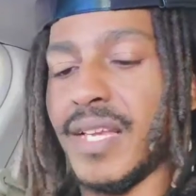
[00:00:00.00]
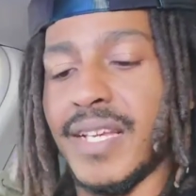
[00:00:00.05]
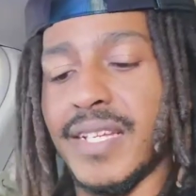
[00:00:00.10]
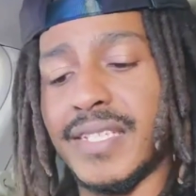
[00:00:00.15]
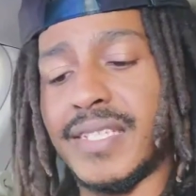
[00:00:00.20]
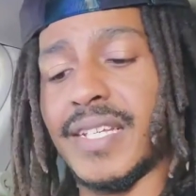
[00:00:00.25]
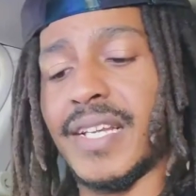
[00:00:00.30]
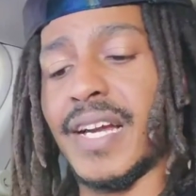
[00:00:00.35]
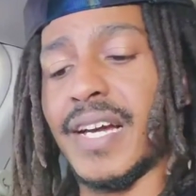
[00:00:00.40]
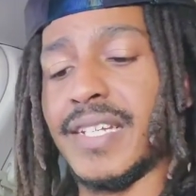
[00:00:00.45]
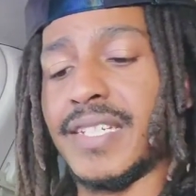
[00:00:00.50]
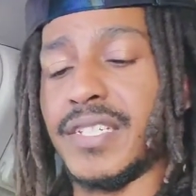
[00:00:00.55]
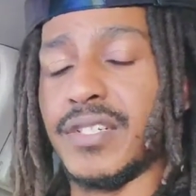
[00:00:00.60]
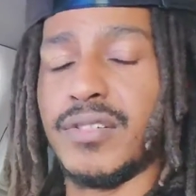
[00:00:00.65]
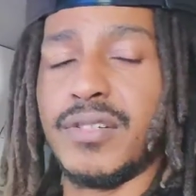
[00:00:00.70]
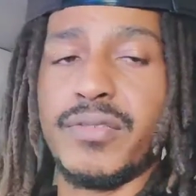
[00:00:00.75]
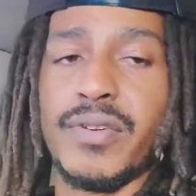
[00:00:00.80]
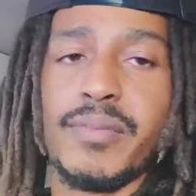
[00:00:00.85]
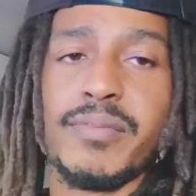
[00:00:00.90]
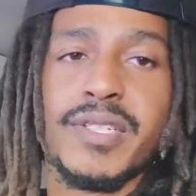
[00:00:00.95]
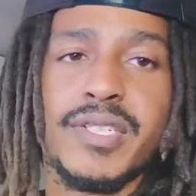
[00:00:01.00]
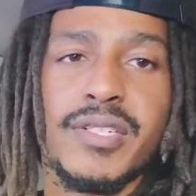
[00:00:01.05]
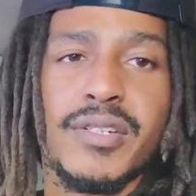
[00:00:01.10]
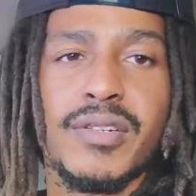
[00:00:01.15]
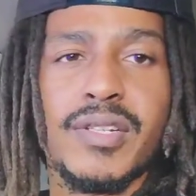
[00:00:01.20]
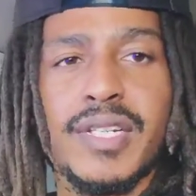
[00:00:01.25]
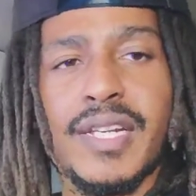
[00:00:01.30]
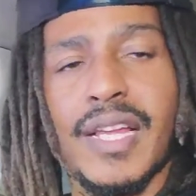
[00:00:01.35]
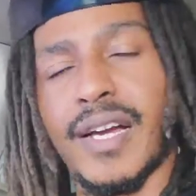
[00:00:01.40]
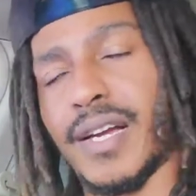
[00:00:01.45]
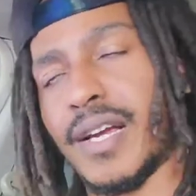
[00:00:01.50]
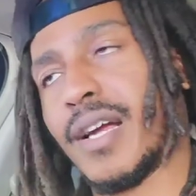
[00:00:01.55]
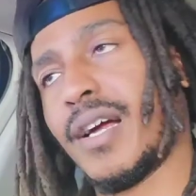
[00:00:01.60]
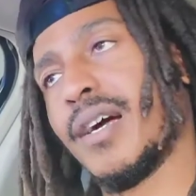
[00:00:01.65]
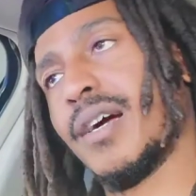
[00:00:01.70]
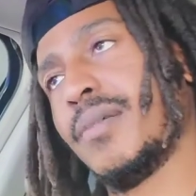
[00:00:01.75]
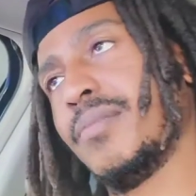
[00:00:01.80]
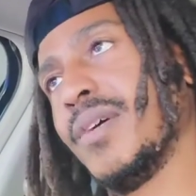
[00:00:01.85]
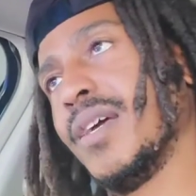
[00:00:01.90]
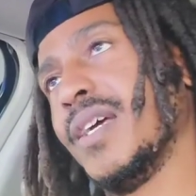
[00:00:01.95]
it's the guy G Holy,
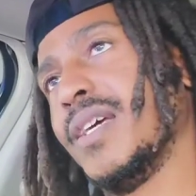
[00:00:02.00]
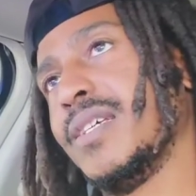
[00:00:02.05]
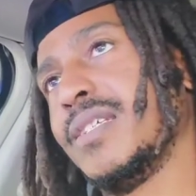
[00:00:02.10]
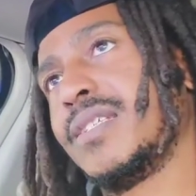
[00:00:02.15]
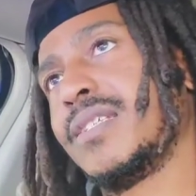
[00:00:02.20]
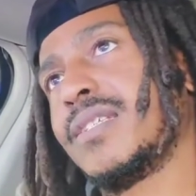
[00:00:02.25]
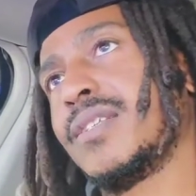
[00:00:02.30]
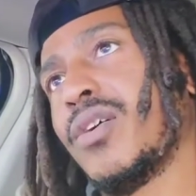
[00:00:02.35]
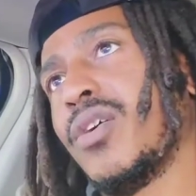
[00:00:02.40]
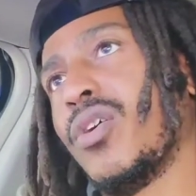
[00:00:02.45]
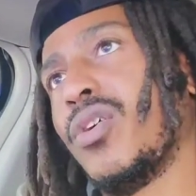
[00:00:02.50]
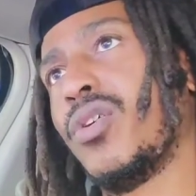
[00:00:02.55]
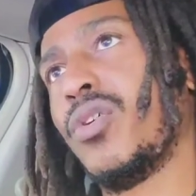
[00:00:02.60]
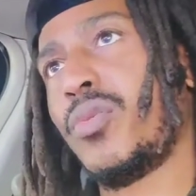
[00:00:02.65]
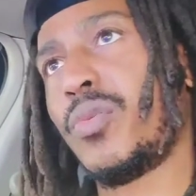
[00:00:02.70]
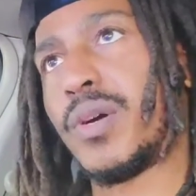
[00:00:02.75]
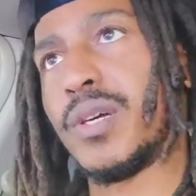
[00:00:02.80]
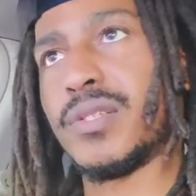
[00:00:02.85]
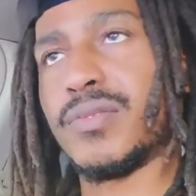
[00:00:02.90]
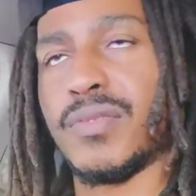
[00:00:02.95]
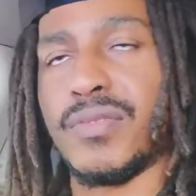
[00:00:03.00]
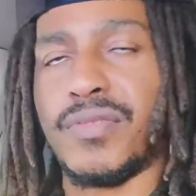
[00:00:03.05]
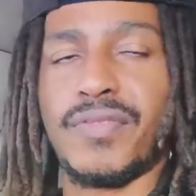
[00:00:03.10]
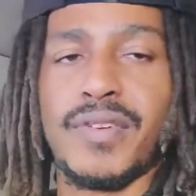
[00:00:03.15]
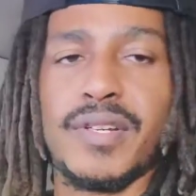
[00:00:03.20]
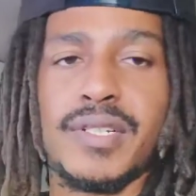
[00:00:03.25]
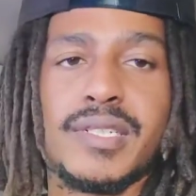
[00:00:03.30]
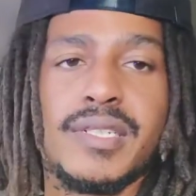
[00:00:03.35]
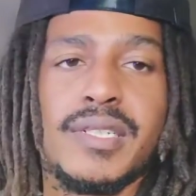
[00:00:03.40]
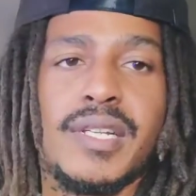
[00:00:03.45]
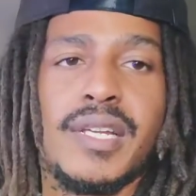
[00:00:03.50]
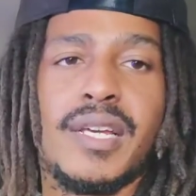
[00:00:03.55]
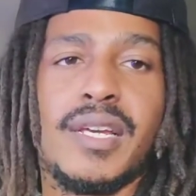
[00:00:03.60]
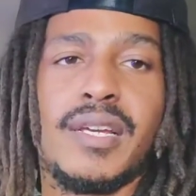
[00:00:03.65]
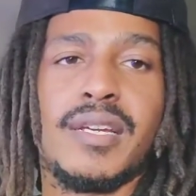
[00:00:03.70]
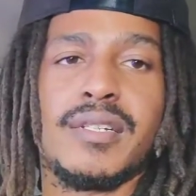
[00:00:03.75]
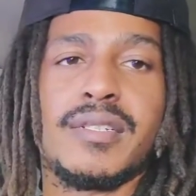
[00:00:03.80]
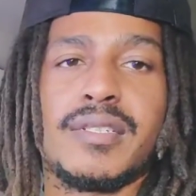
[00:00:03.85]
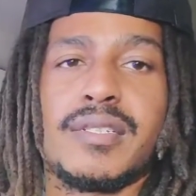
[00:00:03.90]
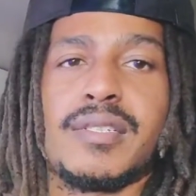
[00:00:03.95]
It's always refreshing to
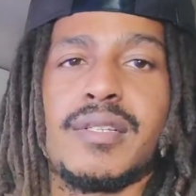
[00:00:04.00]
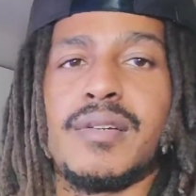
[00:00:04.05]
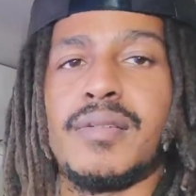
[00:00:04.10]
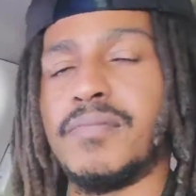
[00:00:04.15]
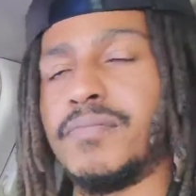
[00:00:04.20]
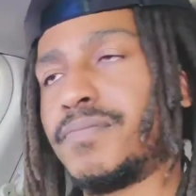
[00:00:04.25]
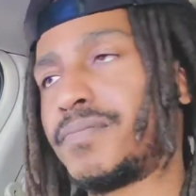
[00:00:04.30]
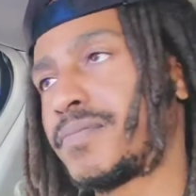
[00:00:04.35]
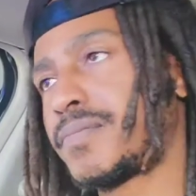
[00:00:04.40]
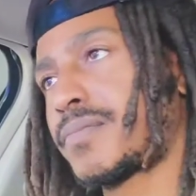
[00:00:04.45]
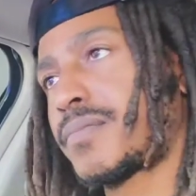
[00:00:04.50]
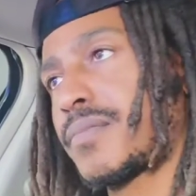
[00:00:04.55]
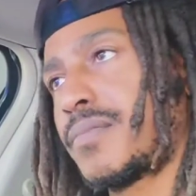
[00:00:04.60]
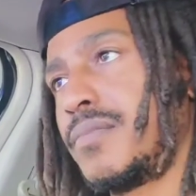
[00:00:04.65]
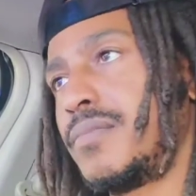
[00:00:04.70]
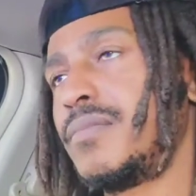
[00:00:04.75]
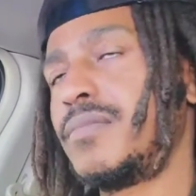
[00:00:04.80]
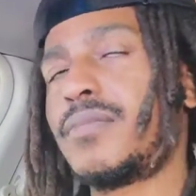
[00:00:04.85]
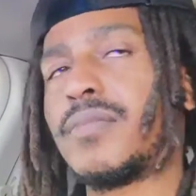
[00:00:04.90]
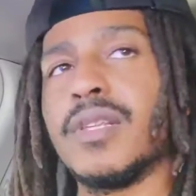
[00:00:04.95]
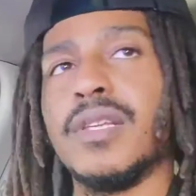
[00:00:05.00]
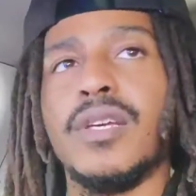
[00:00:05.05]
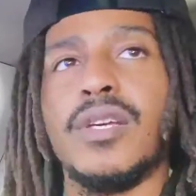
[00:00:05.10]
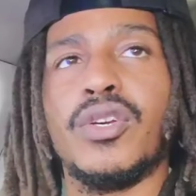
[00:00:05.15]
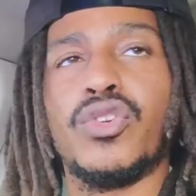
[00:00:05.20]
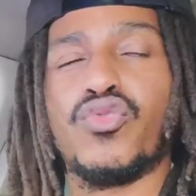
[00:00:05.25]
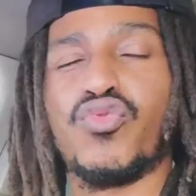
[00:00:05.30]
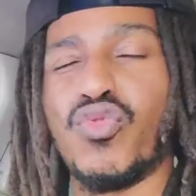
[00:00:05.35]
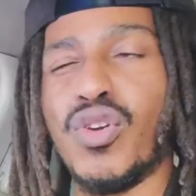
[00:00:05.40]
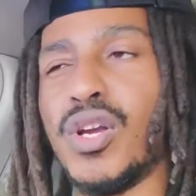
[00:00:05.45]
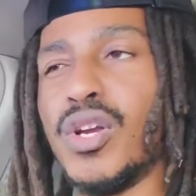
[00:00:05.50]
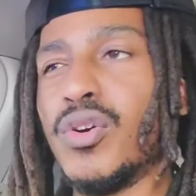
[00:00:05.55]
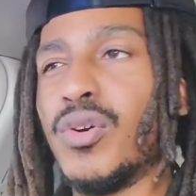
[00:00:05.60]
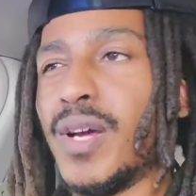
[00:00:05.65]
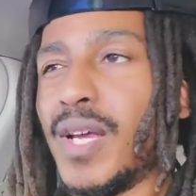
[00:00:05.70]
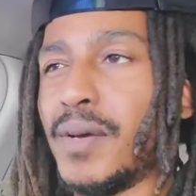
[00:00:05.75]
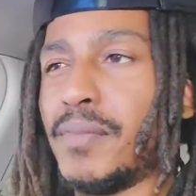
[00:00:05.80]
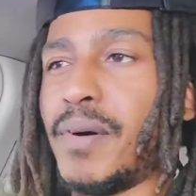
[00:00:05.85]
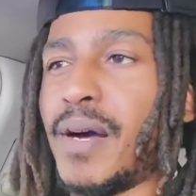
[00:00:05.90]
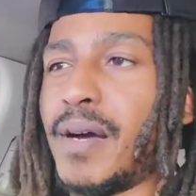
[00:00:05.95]
hear some real
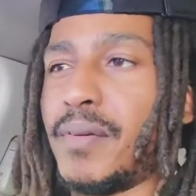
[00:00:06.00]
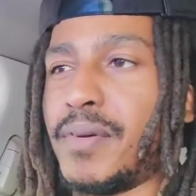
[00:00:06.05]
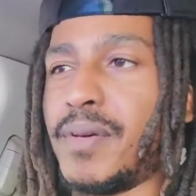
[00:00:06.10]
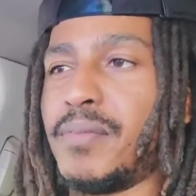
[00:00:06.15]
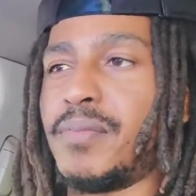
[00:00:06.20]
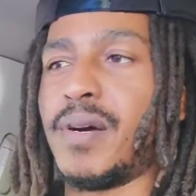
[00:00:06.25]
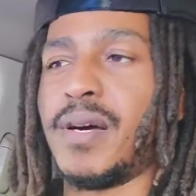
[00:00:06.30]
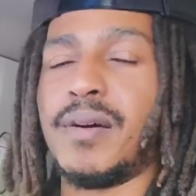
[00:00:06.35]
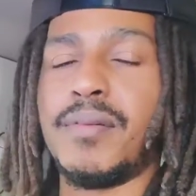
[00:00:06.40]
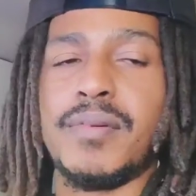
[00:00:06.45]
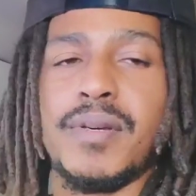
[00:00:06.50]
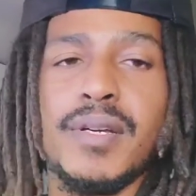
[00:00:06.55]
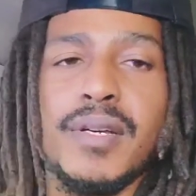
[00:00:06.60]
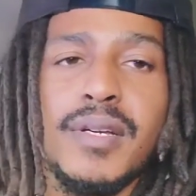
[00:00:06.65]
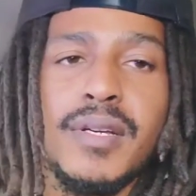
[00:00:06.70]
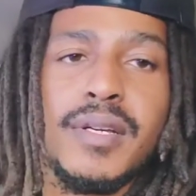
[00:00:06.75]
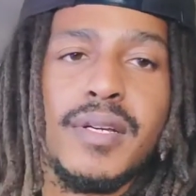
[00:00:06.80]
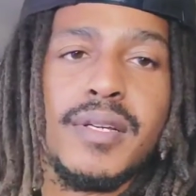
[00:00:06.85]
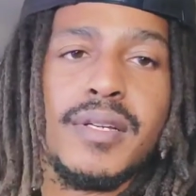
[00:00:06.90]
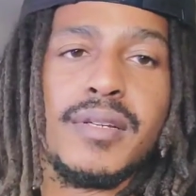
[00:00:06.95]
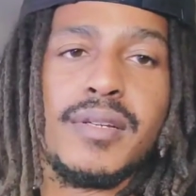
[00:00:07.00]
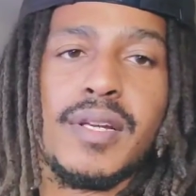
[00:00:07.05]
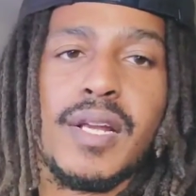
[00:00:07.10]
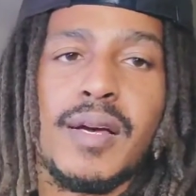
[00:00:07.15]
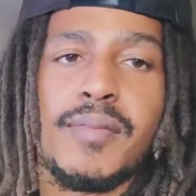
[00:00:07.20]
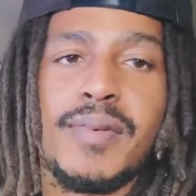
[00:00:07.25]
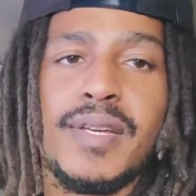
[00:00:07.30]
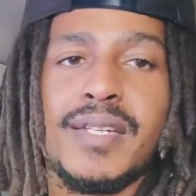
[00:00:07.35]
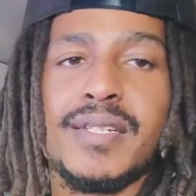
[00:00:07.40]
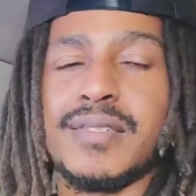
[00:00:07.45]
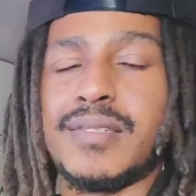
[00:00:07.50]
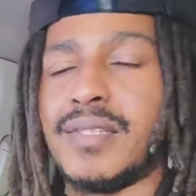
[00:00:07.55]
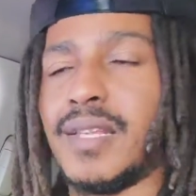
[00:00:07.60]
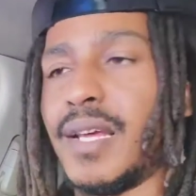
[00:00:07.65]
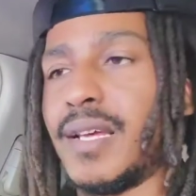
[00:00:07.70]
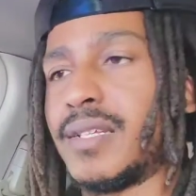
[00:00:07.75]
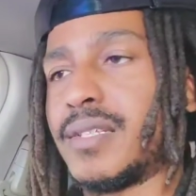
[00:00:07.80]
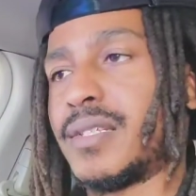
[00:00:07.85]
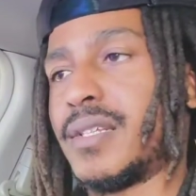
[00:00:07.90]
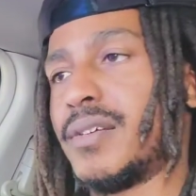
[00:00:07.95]
hip hop, hip hop. You know what I mean? It's
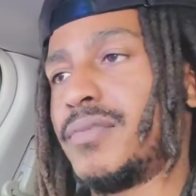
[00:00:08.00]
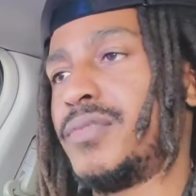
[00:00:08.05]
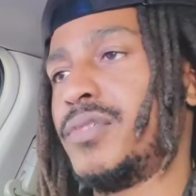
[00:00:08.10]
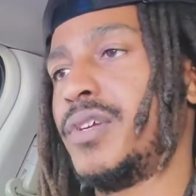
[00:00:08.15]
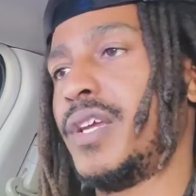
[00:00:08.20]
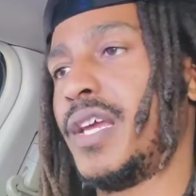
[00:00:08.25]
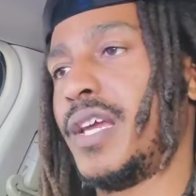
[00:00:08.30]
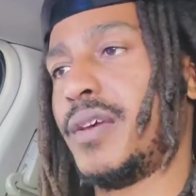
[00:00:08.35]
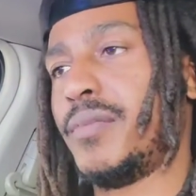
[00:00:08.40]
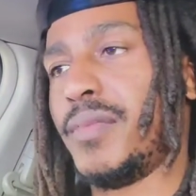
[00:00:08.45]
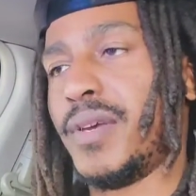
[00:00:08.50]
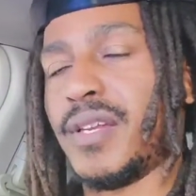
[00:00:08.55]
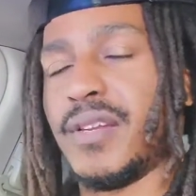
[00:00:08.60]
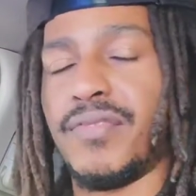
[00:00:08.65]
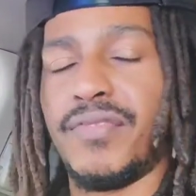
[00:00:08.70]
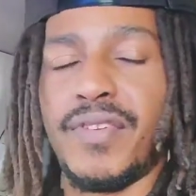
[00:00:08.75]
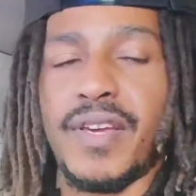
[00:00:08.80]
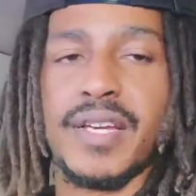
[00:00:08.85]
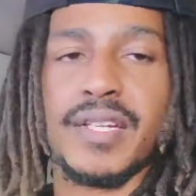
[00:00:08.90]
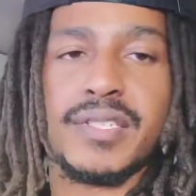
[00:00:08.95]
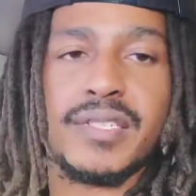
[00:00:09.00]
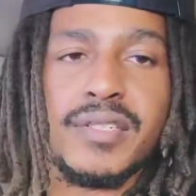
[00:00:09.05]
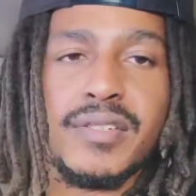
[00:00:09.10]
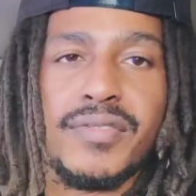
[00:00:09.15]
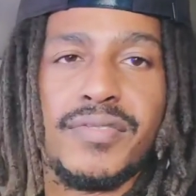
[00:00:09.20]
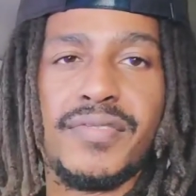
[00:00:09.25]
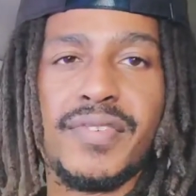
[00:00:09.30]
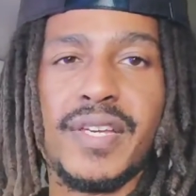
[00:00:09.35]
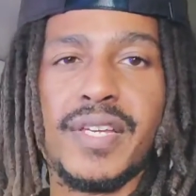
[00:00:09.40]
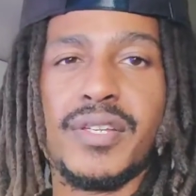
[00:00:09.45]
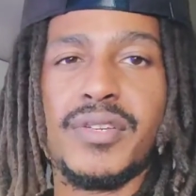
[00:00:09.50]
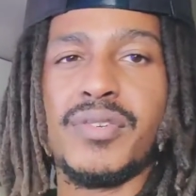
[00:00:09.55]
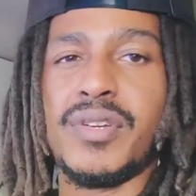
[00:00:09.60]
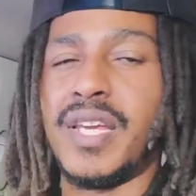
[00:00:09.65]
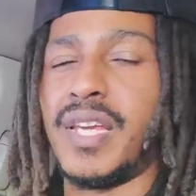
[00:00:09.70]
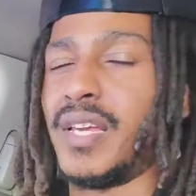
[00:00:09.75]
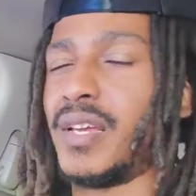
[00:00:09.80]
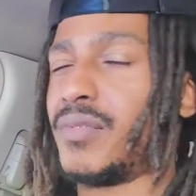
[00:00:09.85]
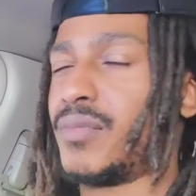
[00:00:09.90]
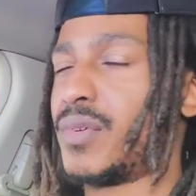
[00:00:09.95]
like stuff you can't manufacture, fake. You
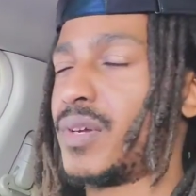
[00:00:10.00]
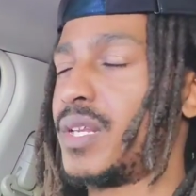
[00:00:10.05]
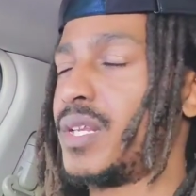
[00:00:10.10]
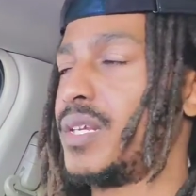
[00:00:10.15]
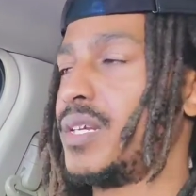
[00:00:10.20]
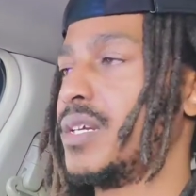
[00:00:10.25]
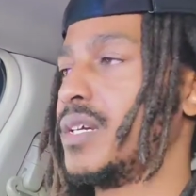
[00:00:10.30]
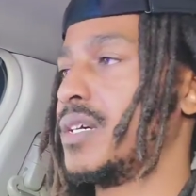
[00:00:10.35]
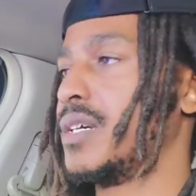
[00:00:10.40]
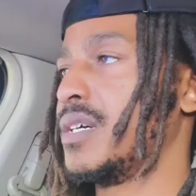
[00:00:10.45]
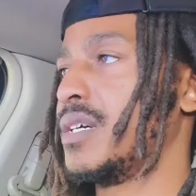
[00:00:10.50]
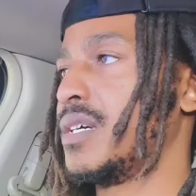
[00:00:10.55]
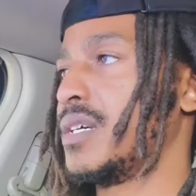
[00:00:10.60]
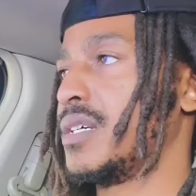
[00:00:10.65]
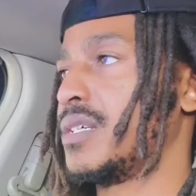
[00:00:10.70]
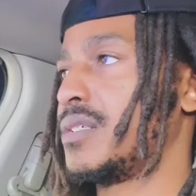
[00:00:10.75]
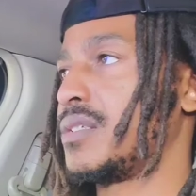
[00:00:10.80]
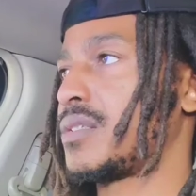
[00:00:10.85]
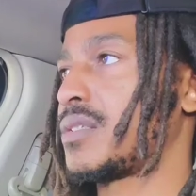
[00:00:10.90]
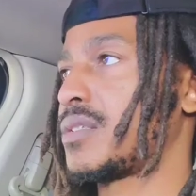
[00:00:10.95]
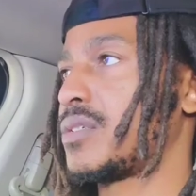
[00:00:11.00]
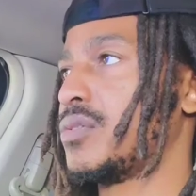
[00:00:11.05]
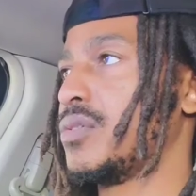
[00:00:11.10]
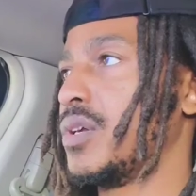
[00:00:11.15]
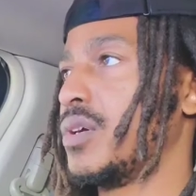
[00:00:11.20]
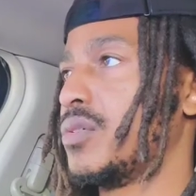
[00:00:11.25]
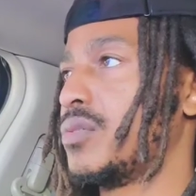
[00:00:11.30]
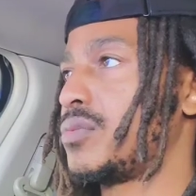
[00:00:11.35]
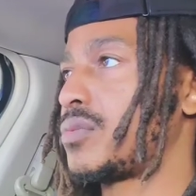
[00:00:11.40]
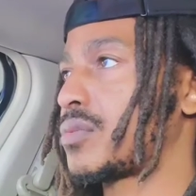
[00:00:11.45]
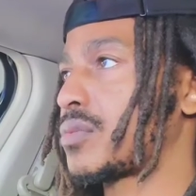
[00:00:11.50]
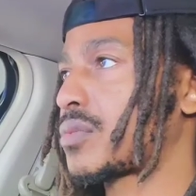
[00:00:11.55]
can't really, you know,